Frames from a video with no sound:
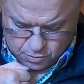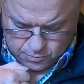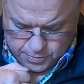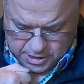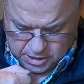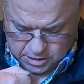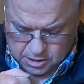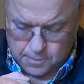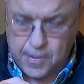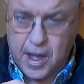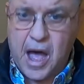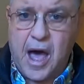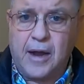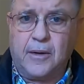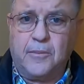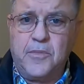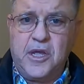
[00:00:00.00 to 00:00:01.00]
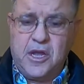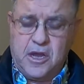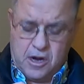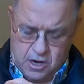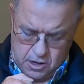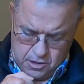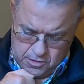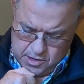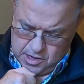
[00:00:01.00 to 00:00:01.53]
will be at the bottom
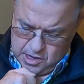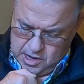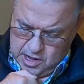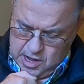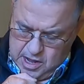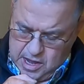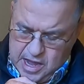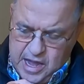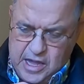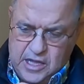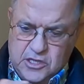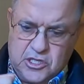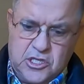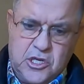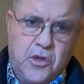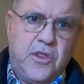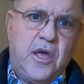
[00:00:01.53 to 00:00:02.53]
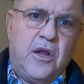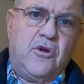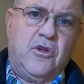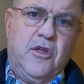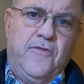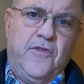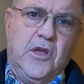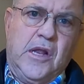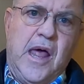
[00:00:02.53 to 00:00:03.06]
here. And so that'll
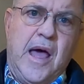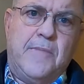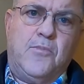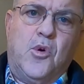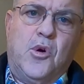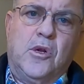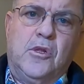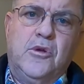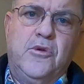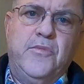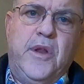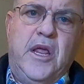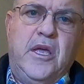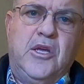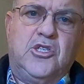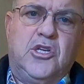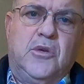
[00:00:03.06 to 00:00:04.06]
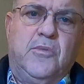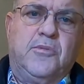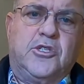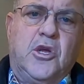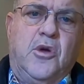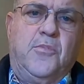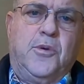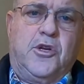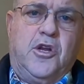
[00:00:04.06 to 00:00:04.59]
give you a lot more illumination.
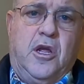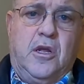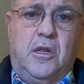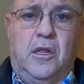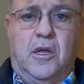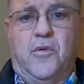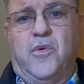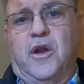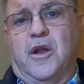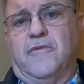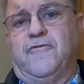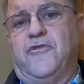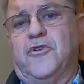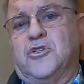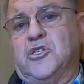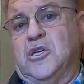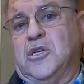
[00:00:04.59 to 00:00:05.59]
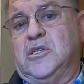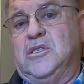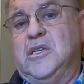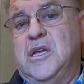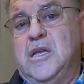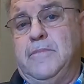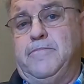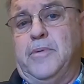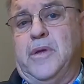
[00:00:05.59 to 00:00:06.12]
So particularly when I'm fishing
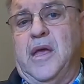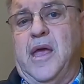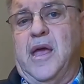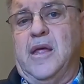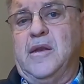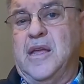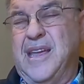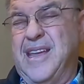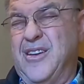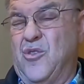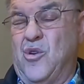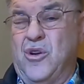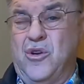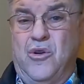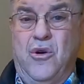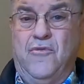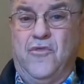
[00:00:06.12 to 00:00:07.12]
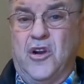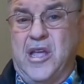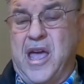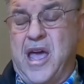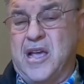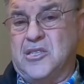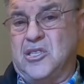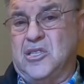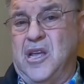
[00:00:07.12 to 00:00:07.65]
deep and on
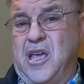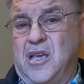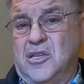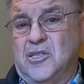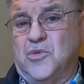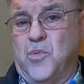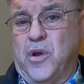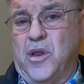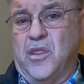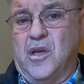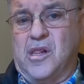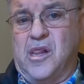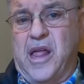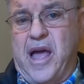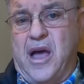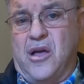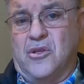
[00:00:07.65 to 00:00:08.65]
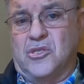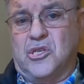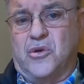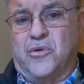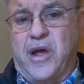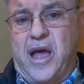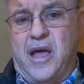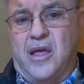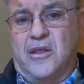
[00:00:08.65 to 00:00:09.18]
overcast days when the clouds
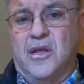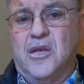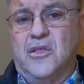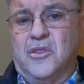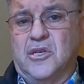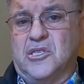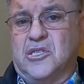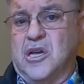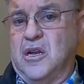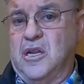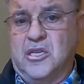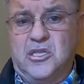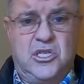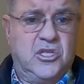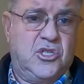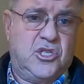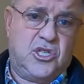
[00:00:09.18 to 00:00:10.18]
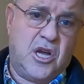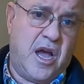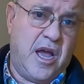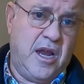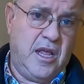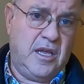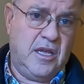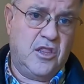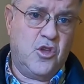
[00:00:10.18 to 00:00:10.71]
are out, the sun isn't
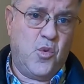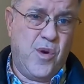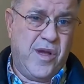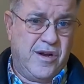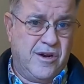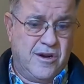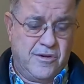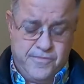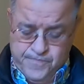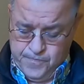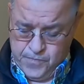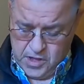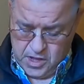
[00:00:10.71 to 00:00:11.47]
shining in the winter,